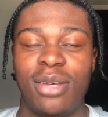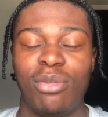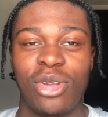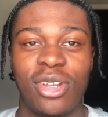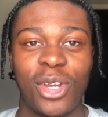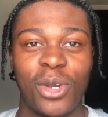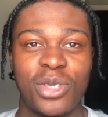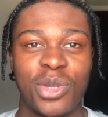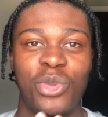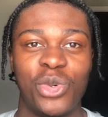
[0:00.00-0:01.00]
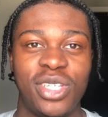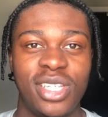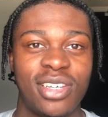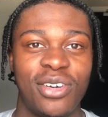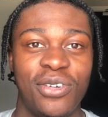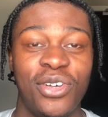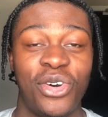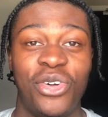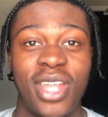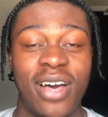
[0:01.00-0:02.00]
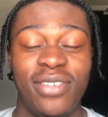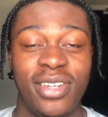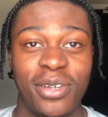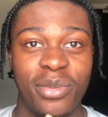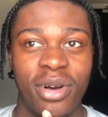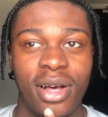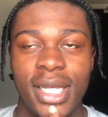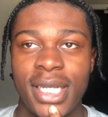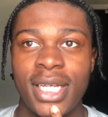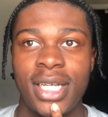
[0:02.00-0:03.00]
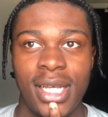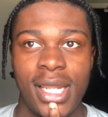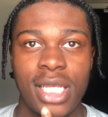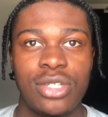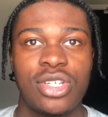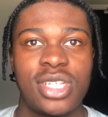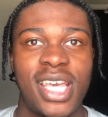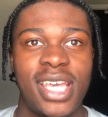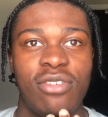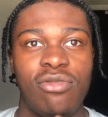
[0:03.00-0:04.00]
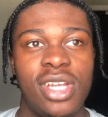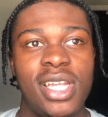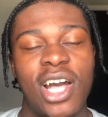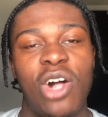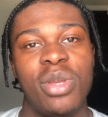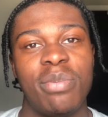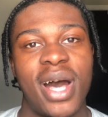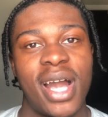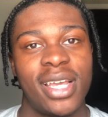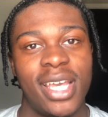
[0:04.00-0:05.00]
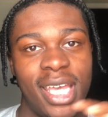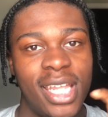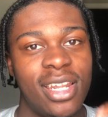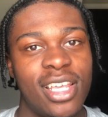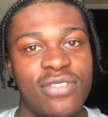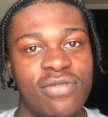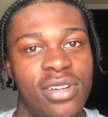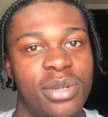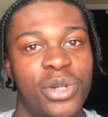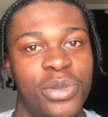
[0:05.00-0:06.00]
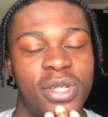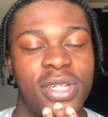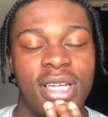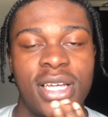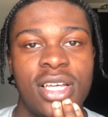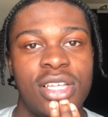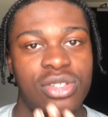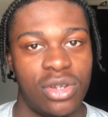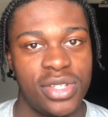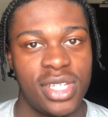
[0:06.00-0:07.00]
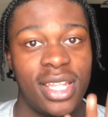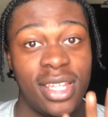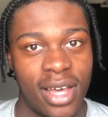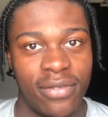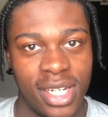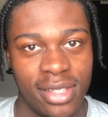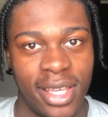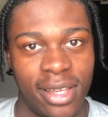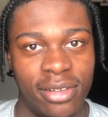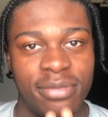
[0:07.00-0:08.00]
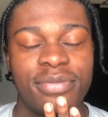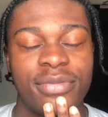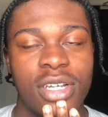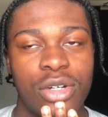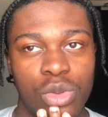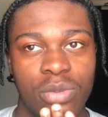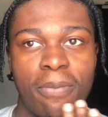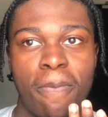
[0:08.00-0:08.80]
I'm gonna go into more detail on that video, but let's just say it really held me back in this very moment. So obviously I didn't have any data. Cool.